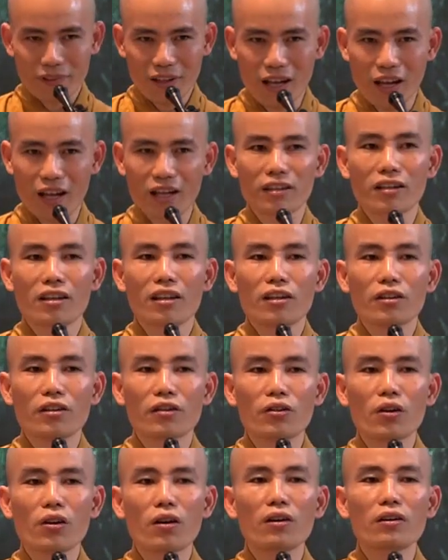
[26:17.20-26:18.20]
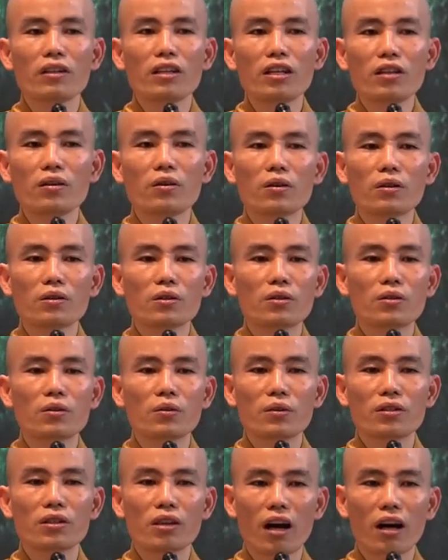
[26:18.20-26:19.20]
And your ego
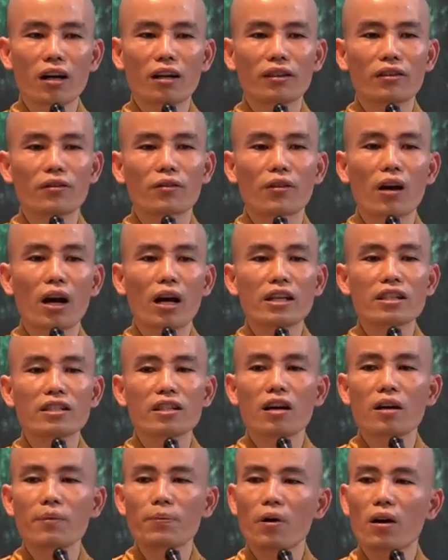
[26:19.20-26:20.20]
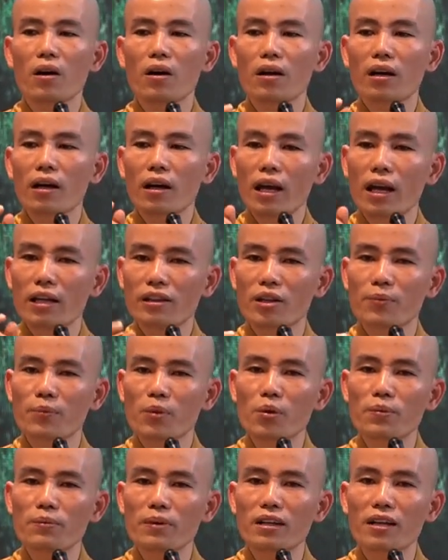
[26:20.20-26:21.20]
should not rise up at the
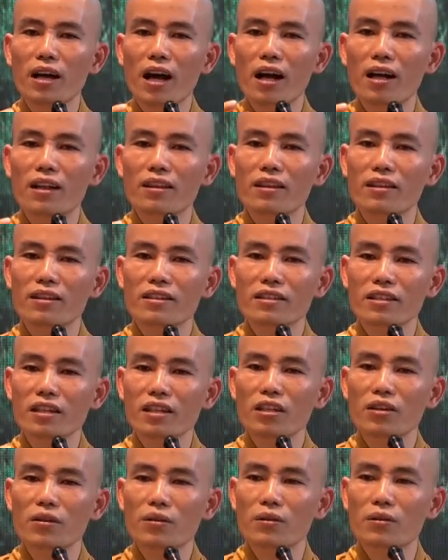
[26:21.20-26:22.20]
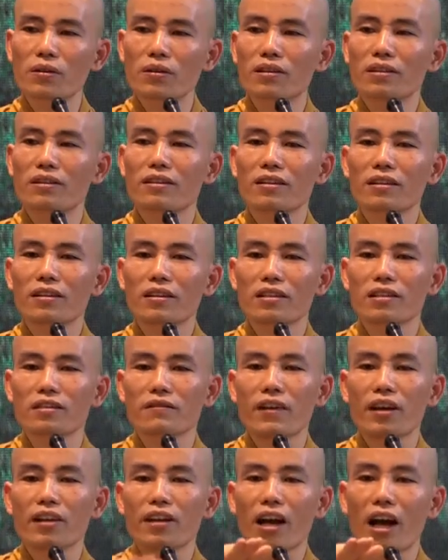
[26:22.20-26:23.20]
moment others' ego is
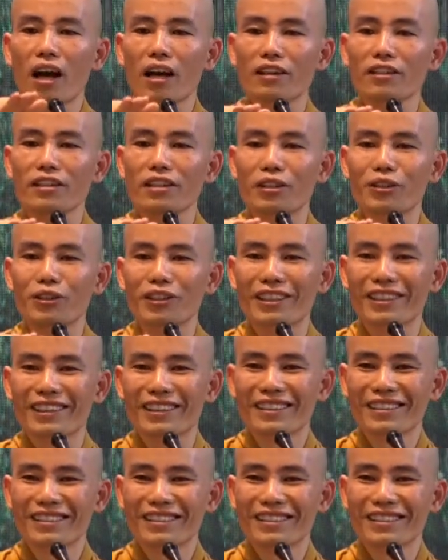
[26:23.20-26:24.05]
very high degree